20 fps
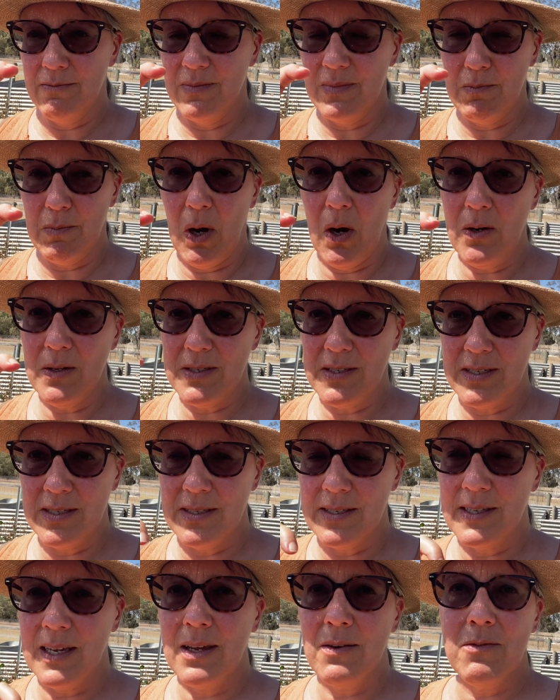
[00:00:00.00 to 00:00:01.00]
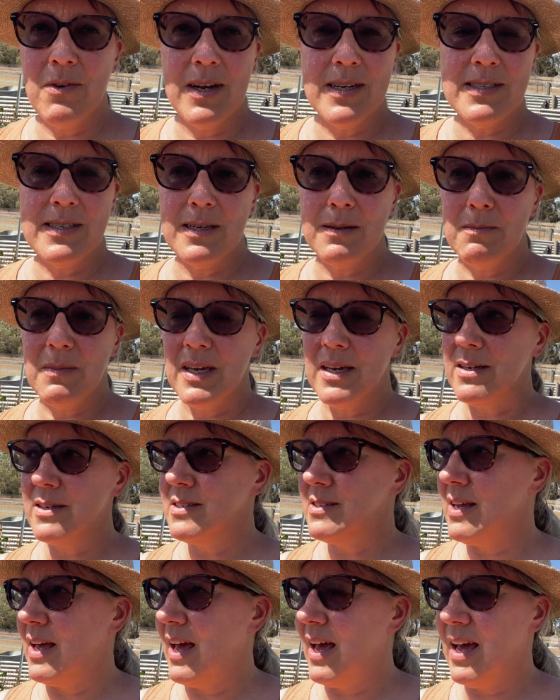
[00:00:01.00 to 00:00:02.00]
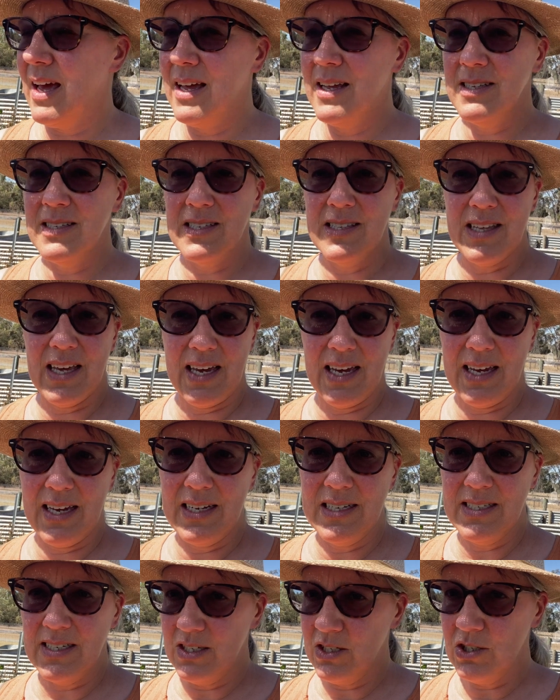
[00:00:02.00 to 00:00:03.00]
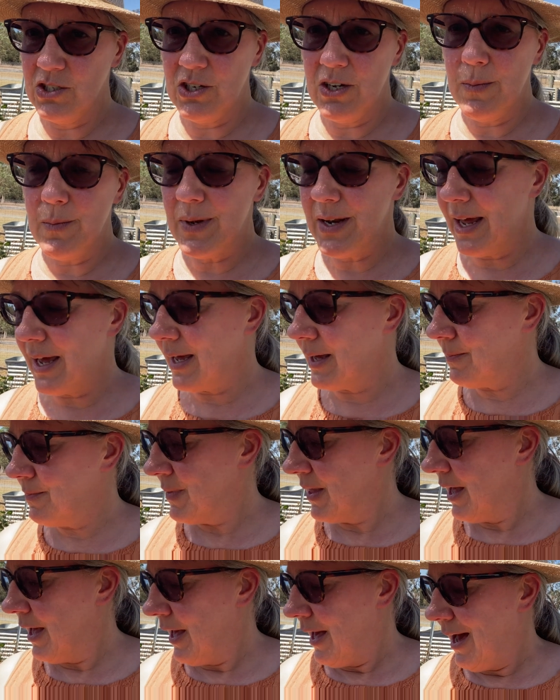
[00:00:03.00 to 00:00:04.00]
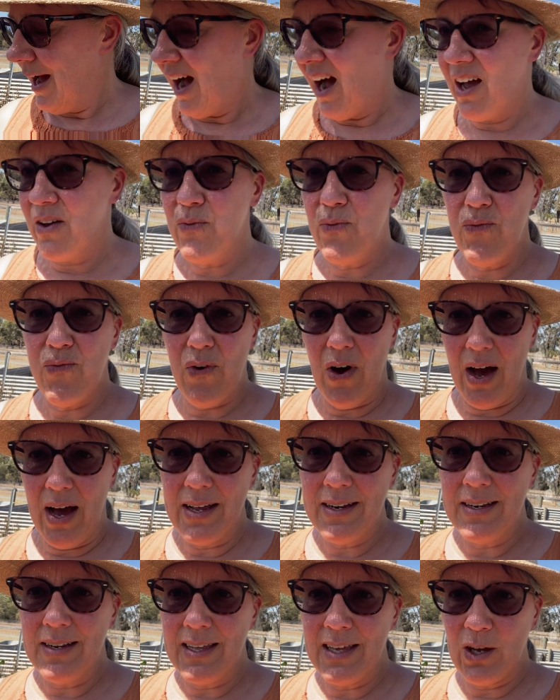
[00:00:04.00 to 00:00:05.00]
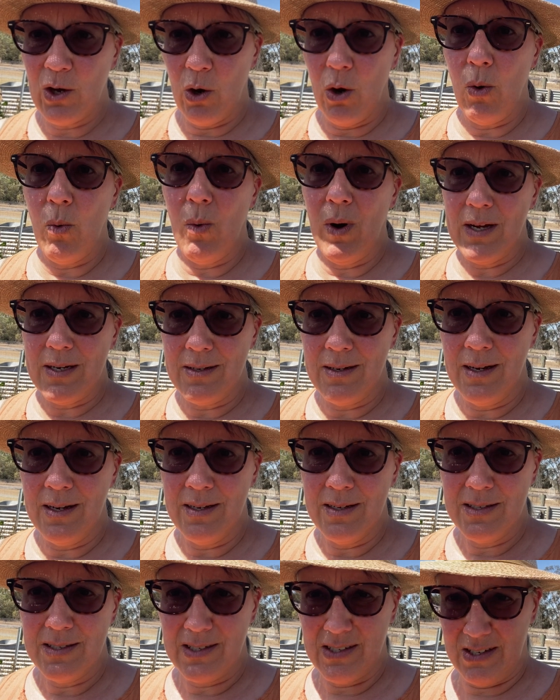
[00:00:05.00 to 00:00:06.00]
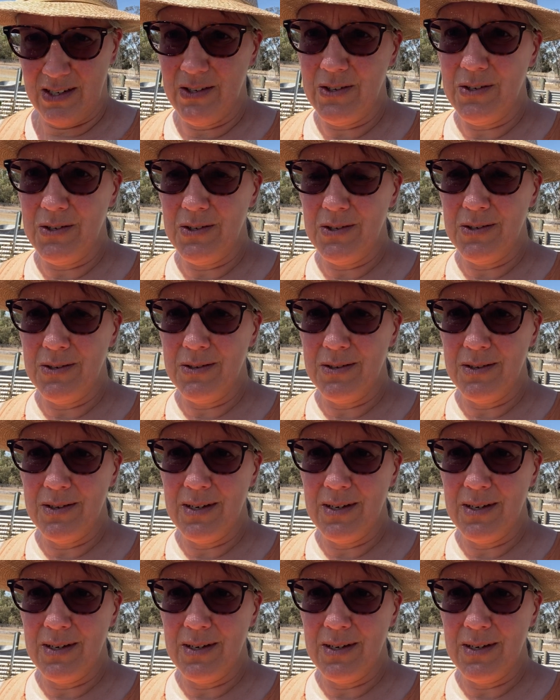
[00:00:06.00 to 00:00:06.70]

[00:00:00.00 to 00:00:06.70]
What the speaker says: pots in seed raising mix and they didn't germinate. I finally got one to